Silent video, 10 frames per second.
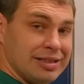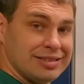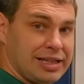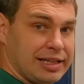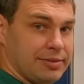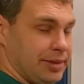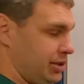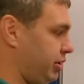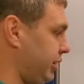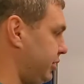second
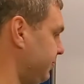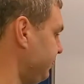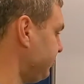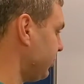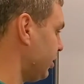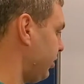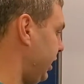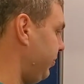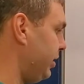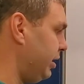matrix,
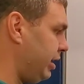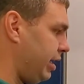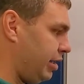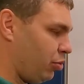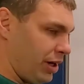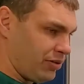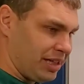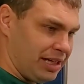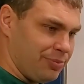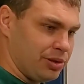okay? And we have to
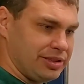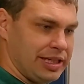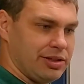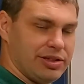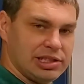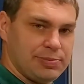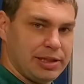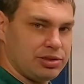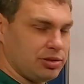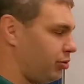kind of put together in a
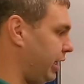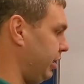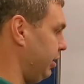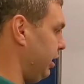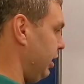special way.